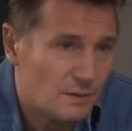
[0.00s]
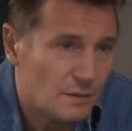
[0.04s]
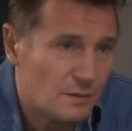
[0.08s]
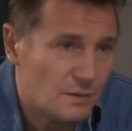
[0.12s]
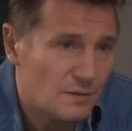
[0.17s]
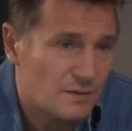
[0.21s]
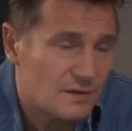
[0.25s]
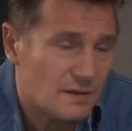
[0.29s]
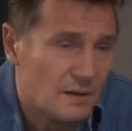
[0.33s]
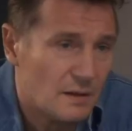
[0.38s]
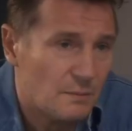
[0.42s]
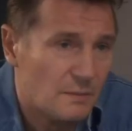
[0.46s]
do
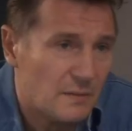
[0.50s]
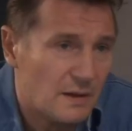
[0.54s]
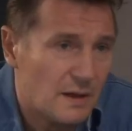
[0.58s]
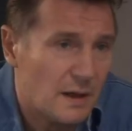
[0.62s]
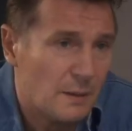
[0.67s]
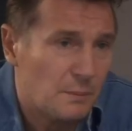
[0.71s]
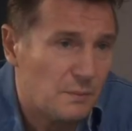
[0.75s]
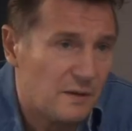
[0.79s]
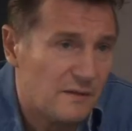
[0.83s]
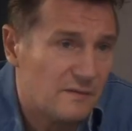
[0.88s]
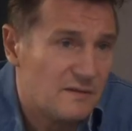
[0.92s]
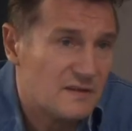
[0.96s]
some
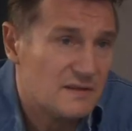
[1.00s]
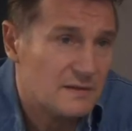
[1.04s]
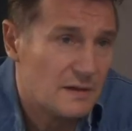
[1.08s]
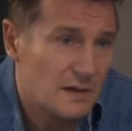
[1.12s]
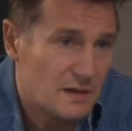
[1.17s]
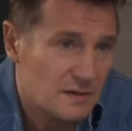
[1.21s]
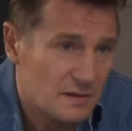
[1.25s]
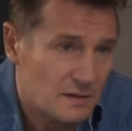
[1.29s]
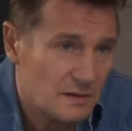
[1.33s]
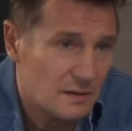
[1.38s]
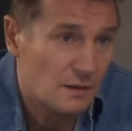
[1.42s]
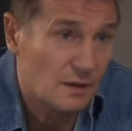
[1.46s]

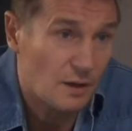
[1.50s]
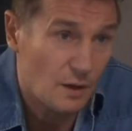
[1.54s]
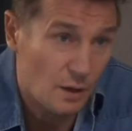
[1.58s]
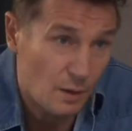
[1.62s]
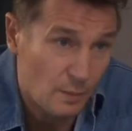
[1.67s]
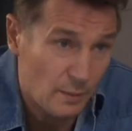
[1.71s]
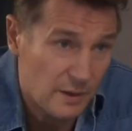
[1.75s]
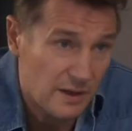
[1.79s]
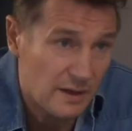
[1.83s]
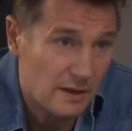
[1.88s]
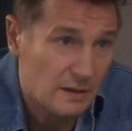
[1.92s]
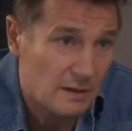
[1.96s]
improvisational
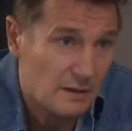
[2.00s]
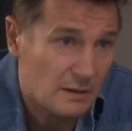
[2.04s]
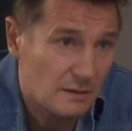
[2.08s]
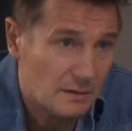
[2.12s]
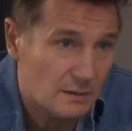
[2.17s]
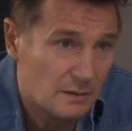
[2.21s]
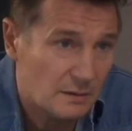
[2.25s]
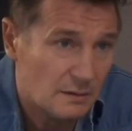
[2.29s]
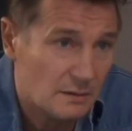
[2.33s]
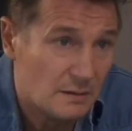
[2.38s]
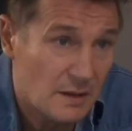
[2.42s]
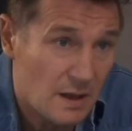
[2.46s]
comedy
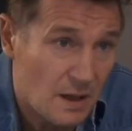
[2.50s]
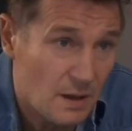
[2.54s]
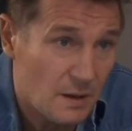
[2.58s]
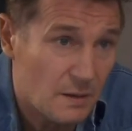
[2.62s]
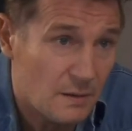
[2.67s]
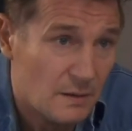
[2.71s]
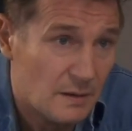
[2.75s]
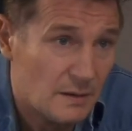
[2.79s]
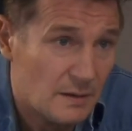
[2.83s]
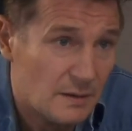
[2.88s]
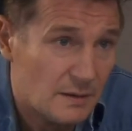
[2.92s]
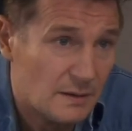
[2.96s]

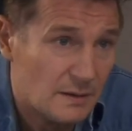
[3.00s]
now.